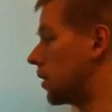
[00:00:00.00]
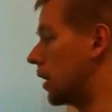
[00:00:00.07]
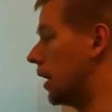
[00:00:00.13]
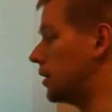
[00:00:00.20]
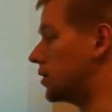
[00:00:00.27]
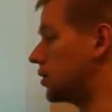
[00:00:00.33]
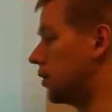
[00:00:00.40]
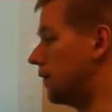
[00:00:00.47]

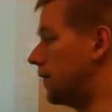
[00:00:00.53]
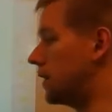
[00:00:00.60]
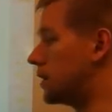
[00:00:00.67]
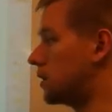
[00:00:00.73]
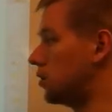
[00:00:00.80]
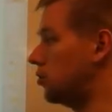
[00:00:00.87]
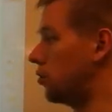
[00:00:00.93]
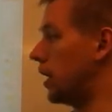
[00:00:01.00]
Okay, so if
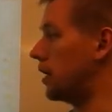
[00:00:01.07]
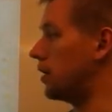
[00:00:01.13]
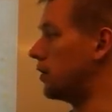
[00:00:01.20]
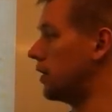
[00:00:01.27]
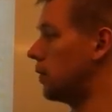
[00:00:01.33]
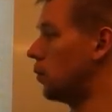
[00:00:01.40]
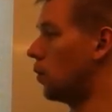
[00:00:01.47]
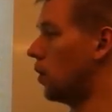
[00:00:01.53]
it's
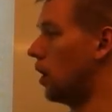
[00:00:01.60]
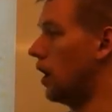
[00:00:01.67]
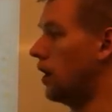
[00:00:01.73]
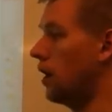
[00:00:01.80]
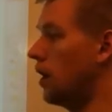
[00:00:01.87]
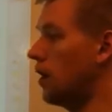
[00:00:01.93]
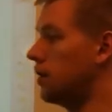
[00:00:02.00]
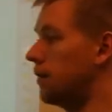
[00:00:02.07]
greater than
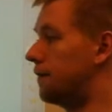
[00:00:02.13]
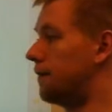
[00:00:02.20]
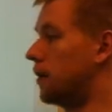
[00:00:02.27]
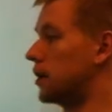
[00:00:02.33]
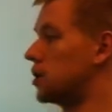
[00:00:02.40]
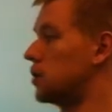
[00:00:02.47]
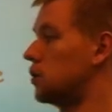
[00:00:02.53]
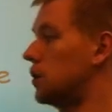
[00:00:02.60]
1, the
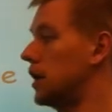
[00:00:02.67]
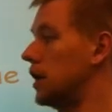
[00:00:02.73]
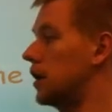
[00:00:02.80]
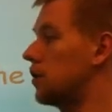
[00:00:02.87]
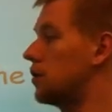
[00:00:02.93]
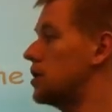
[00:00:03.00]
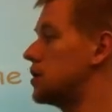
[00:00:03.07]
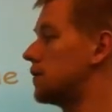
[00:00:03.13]
function will
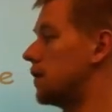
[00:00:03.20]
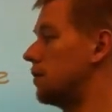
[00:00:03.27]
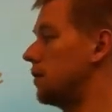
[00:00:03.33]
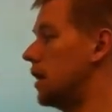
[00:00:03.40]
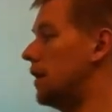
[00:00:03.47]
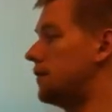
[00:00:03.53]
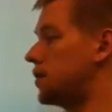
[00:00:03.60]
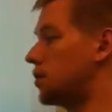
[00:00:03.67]
increase from
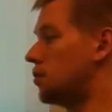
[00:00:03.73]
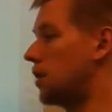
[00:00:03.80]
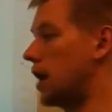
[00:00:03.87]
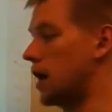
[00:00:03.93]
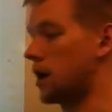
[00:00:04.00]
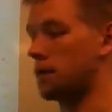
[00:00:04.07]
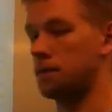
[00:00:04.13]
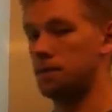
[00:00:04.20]
left to
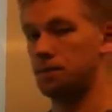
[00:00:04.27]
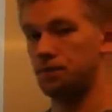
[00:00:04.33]
right.